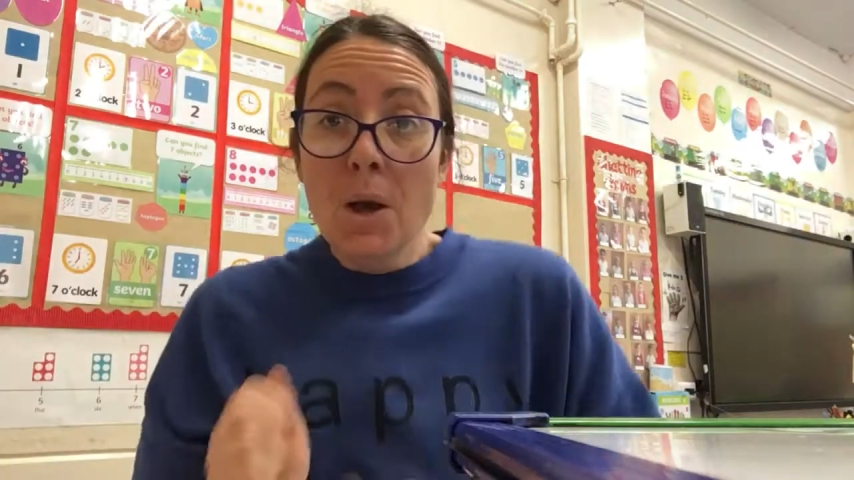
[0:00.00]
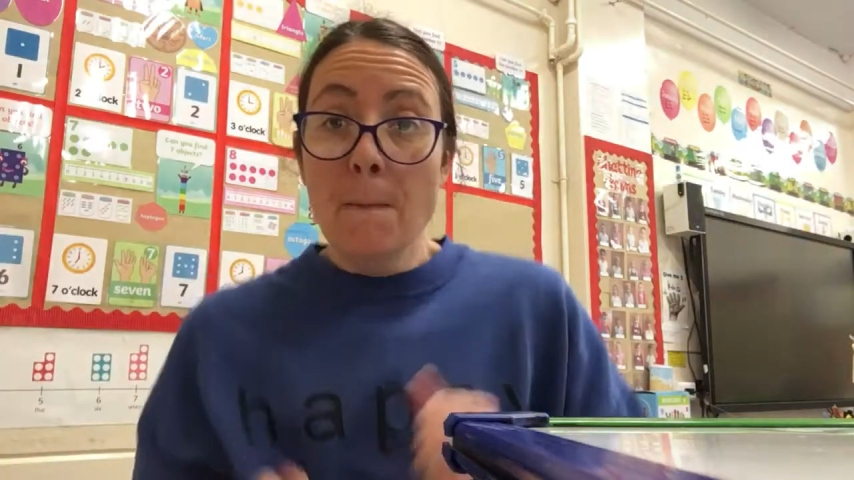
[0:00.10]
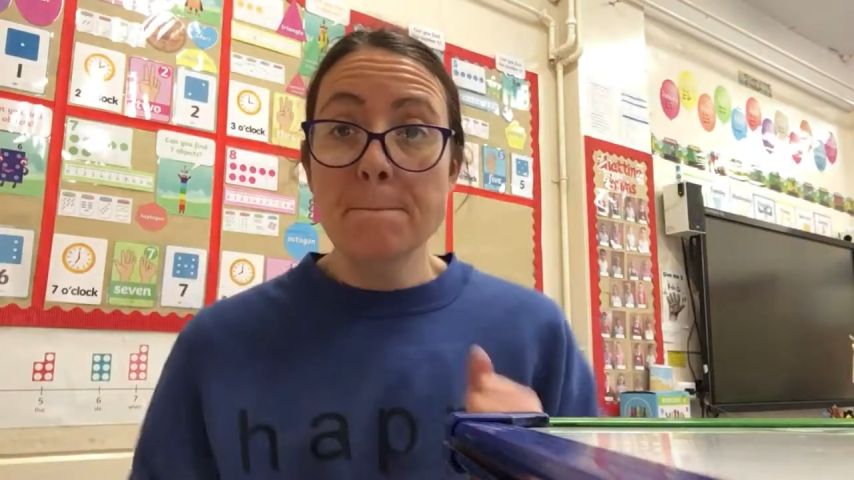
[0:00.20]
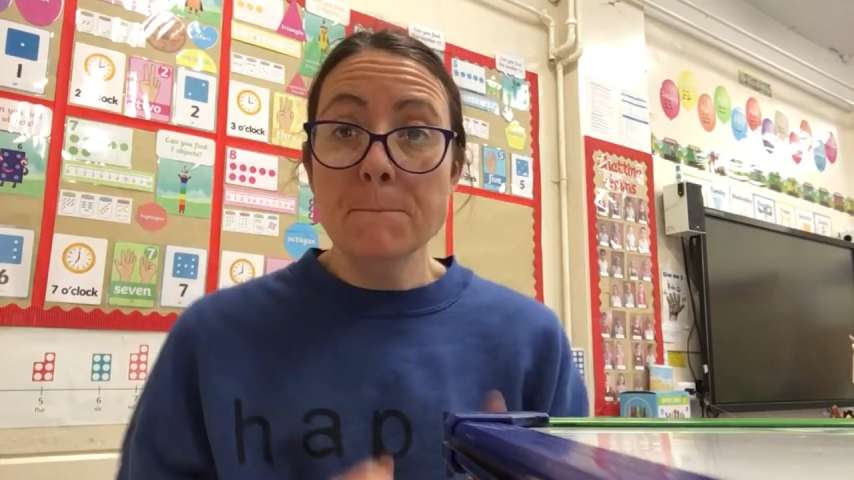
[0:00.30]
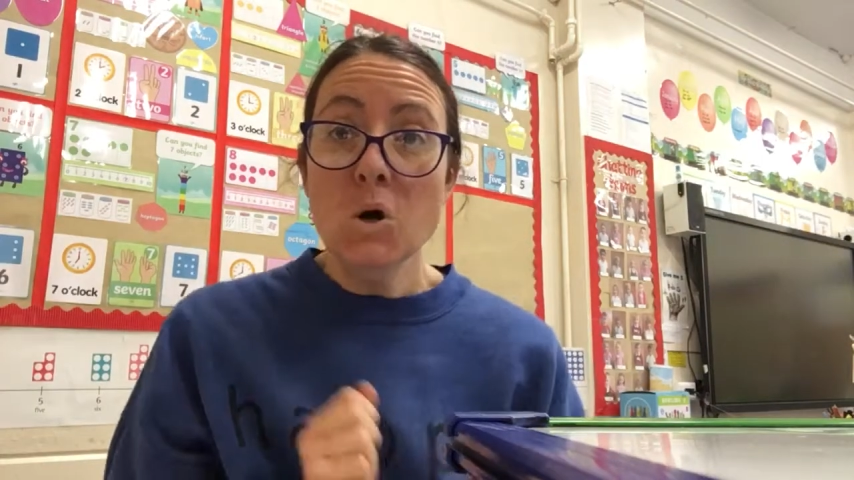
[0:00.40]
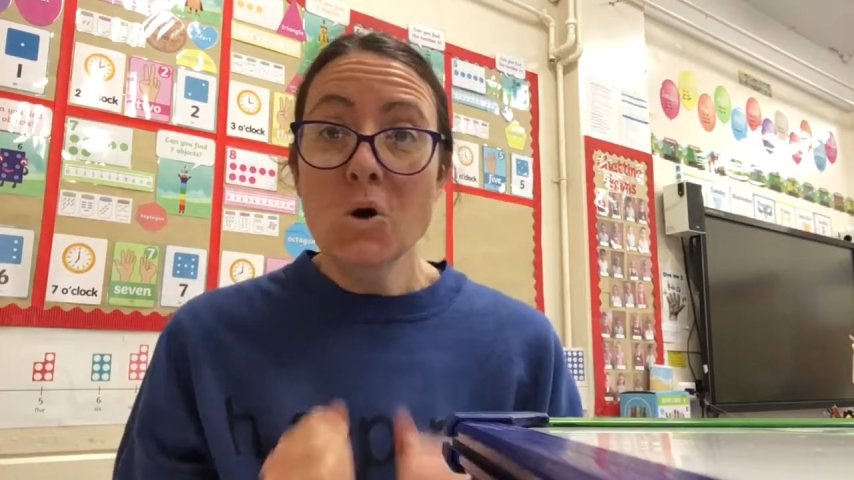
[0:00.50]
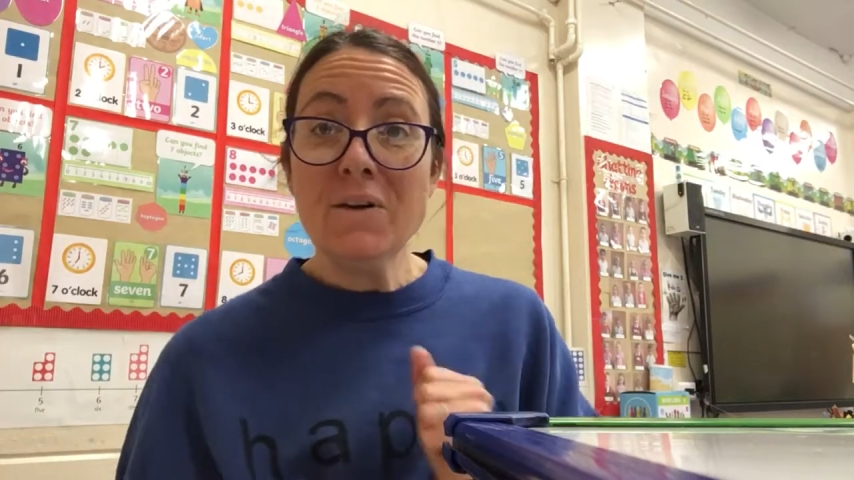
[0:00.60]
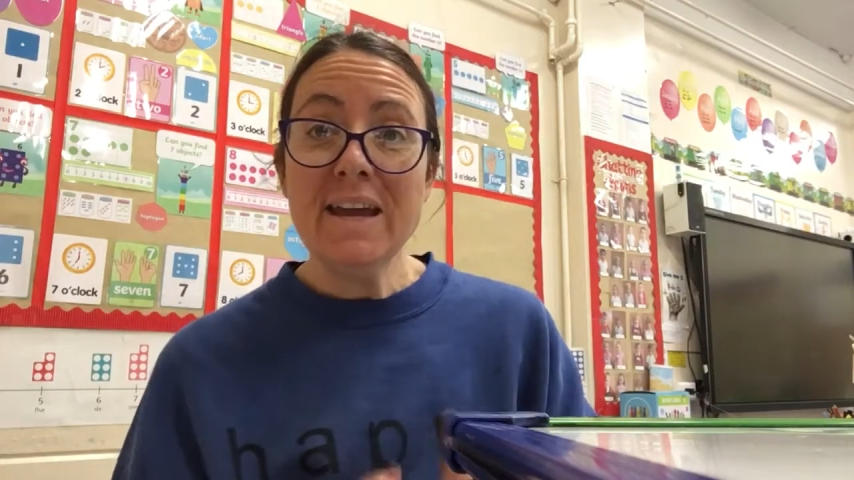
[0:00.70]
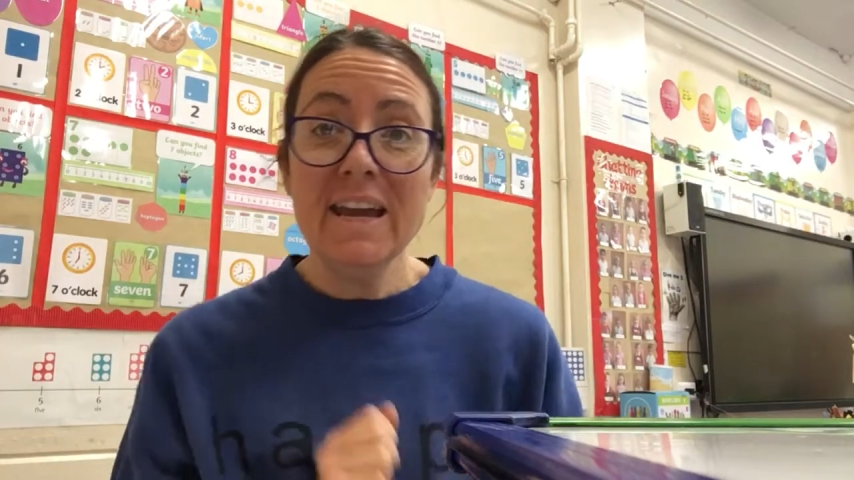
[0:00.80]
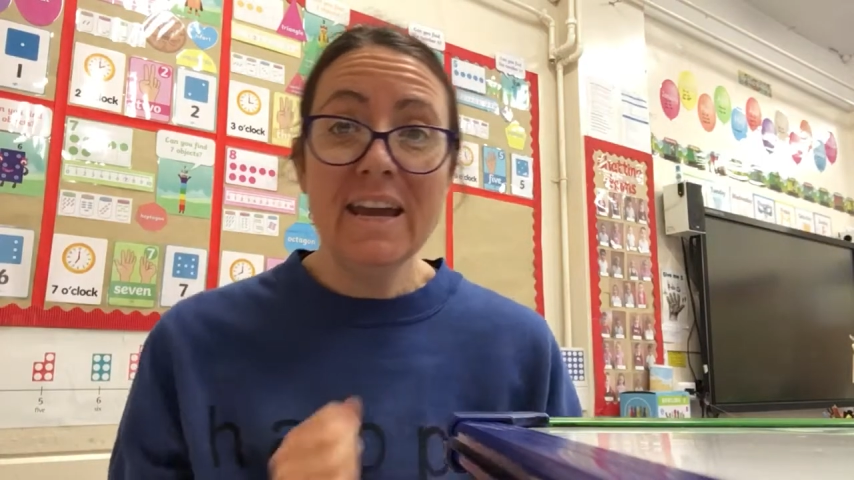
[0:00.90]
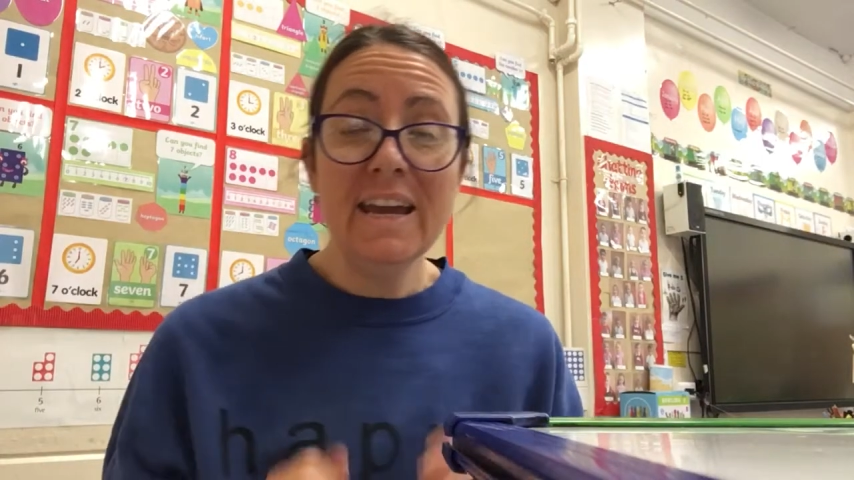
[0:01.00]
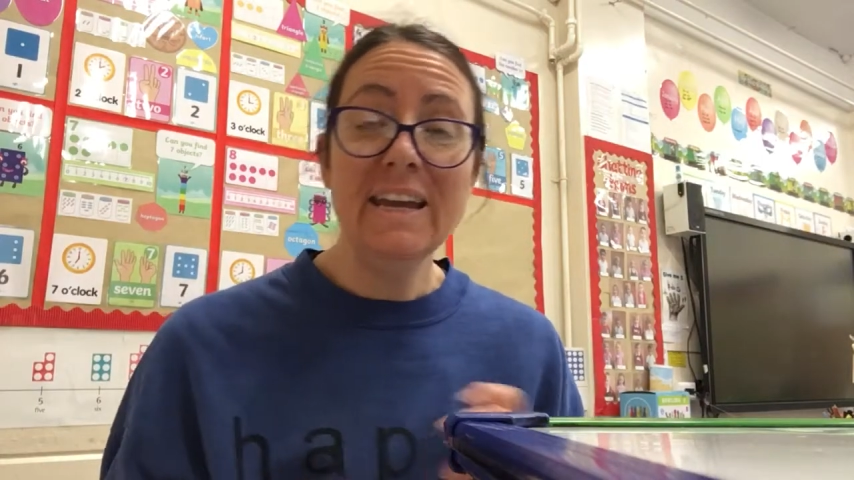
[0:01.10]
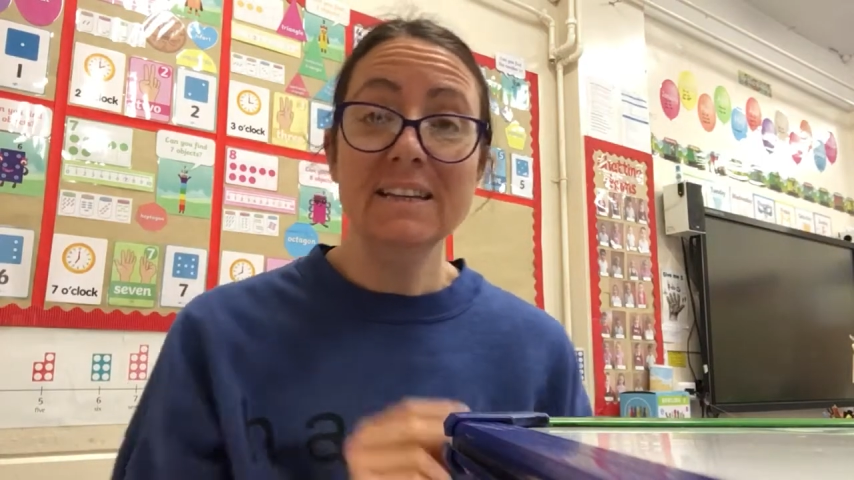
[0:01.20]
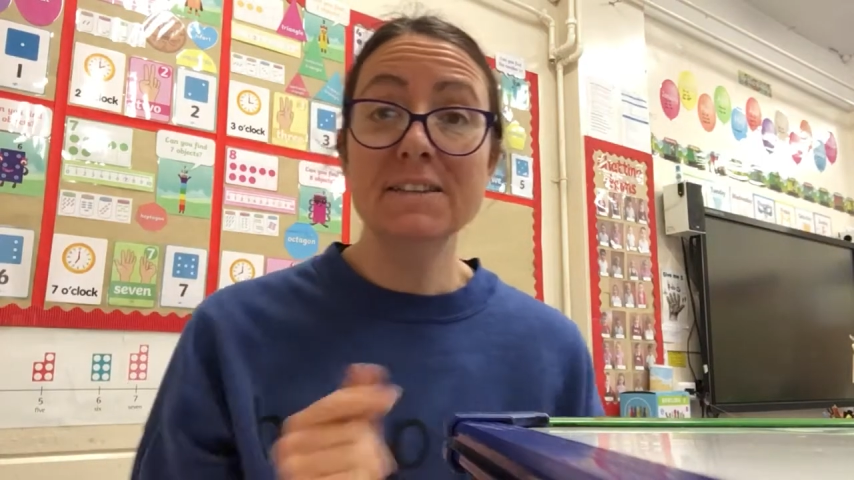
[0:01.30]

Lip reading: Morning!